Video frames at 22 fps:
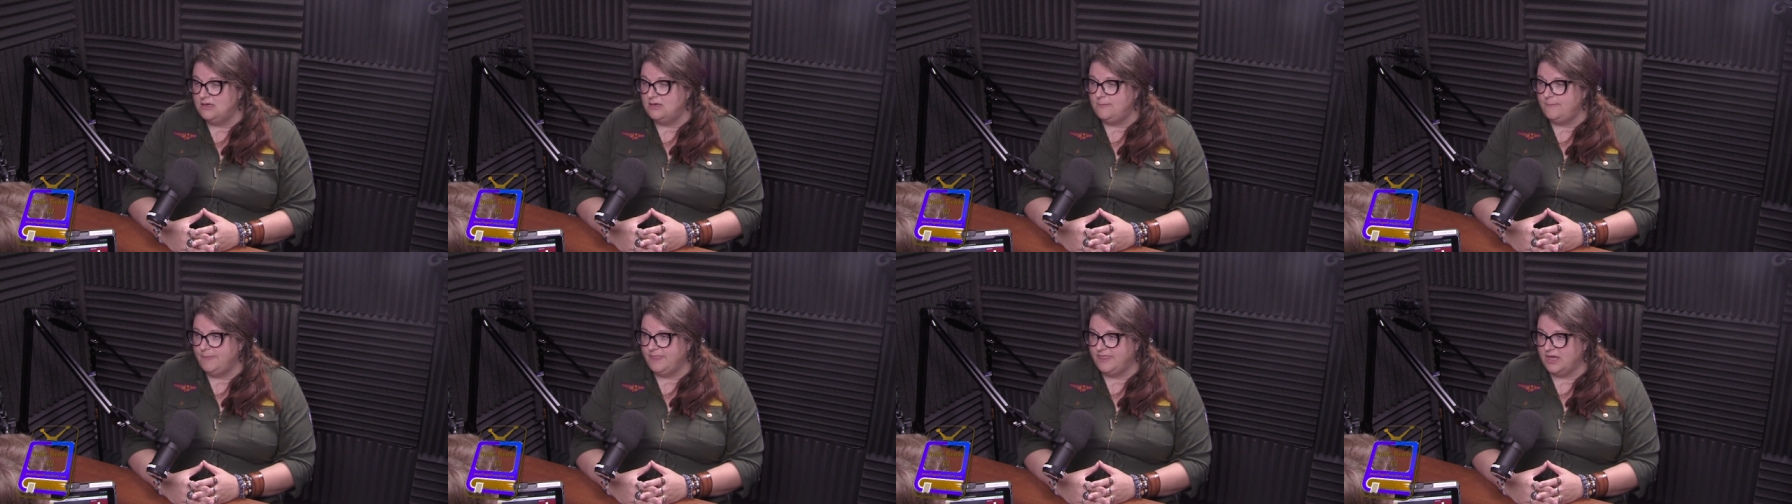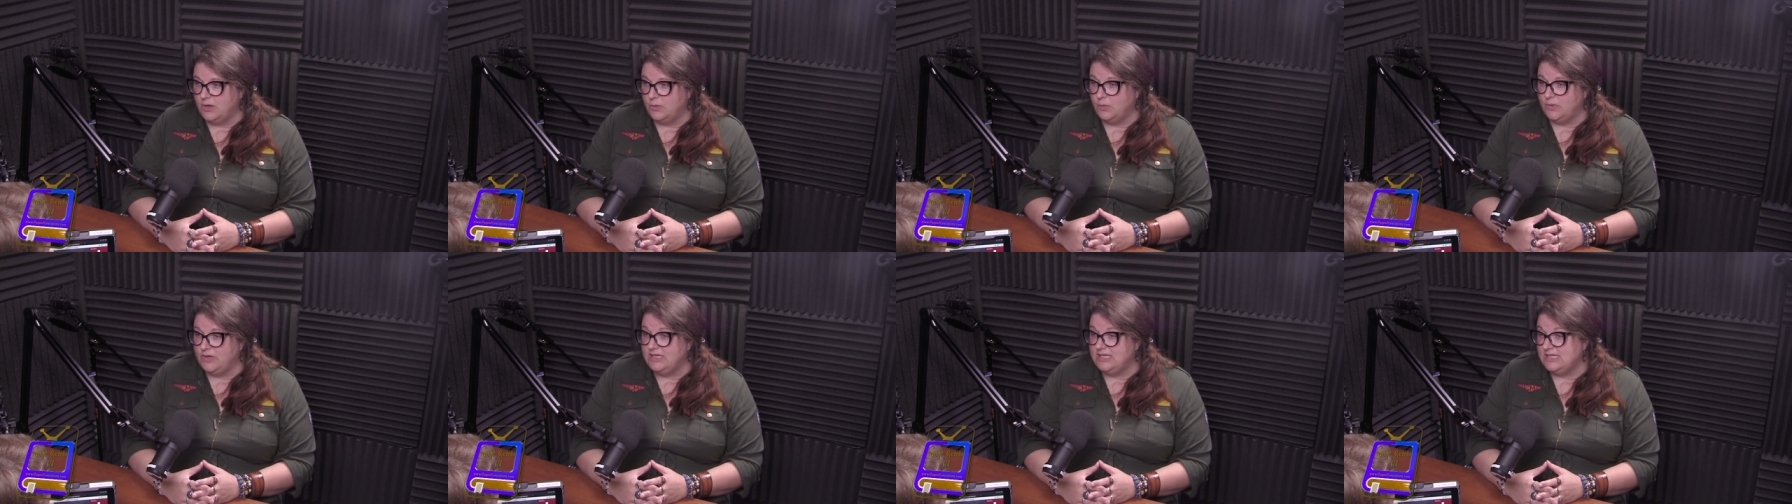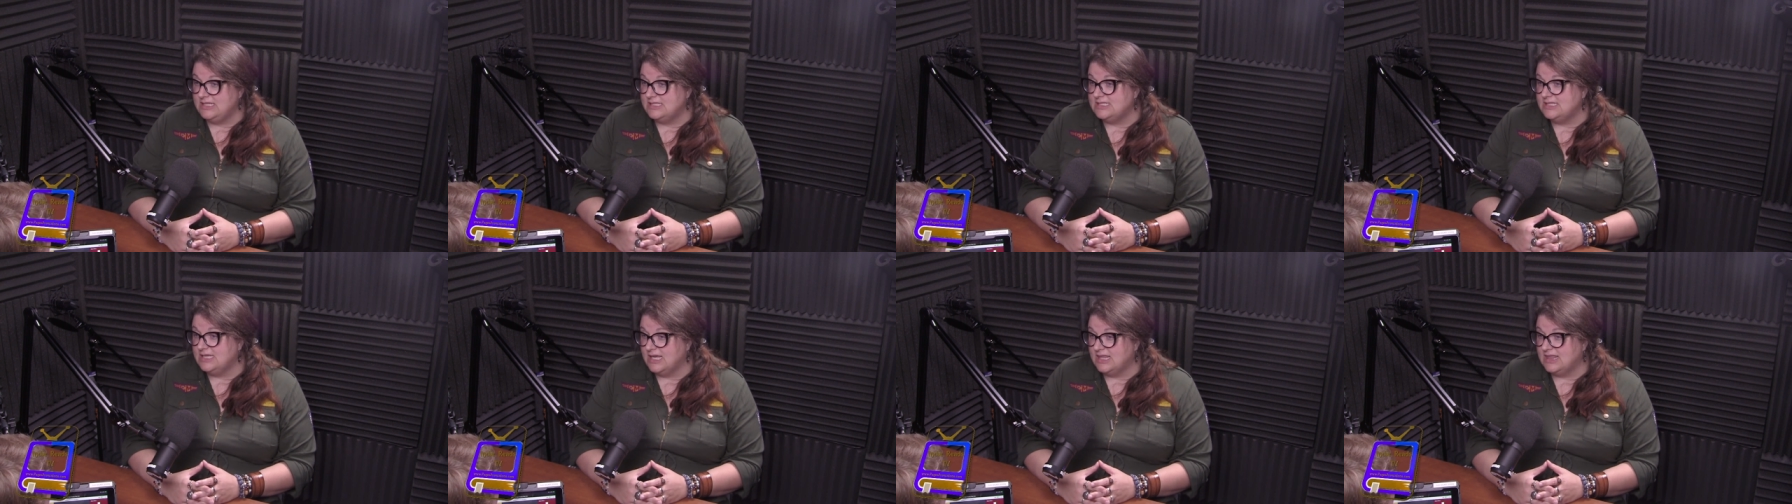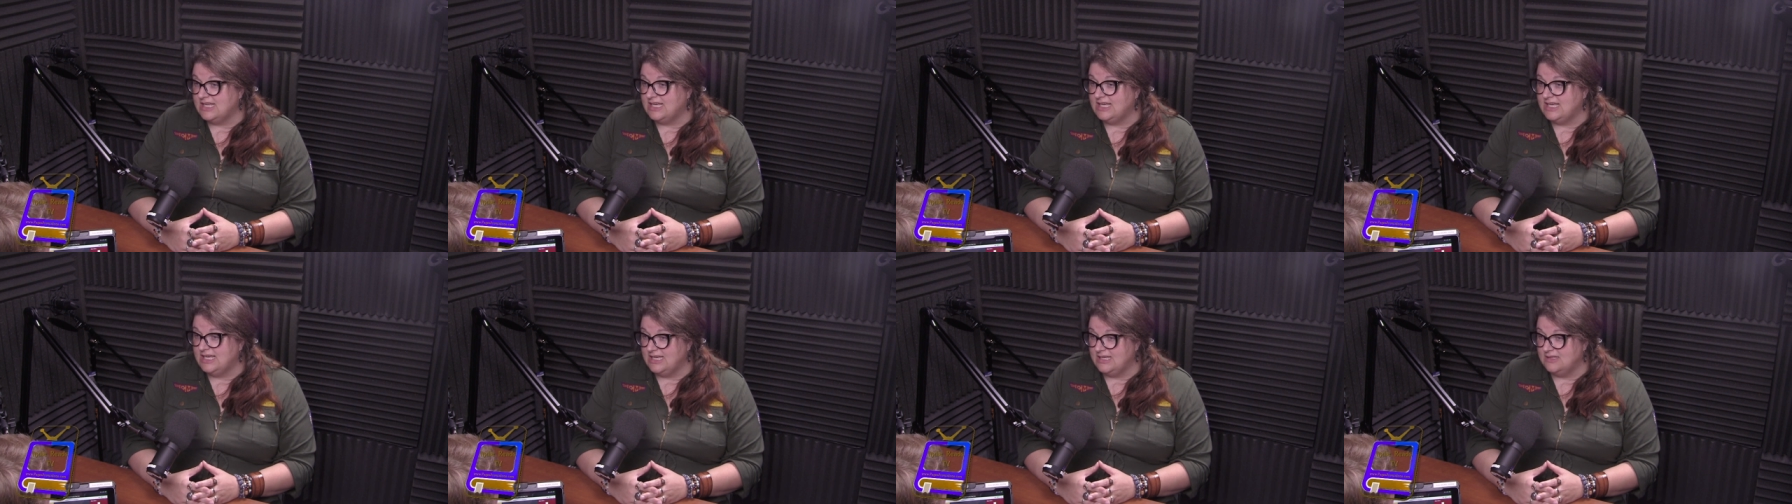that we need to get
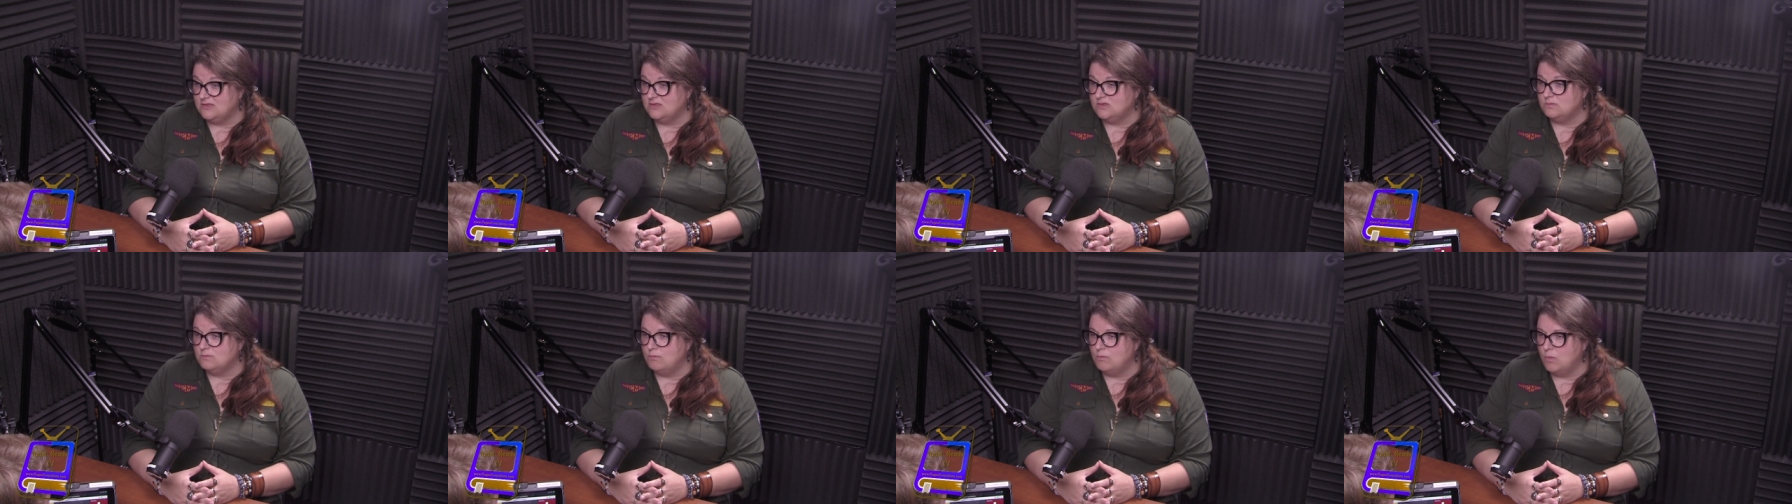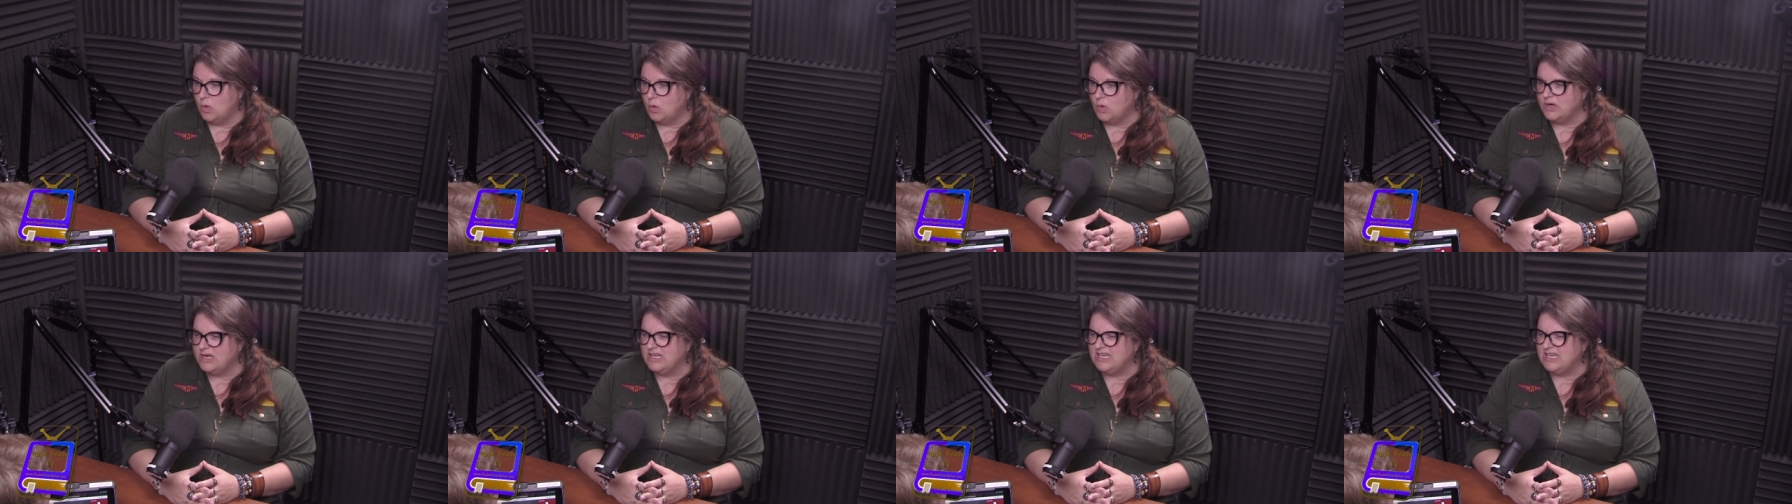the kids more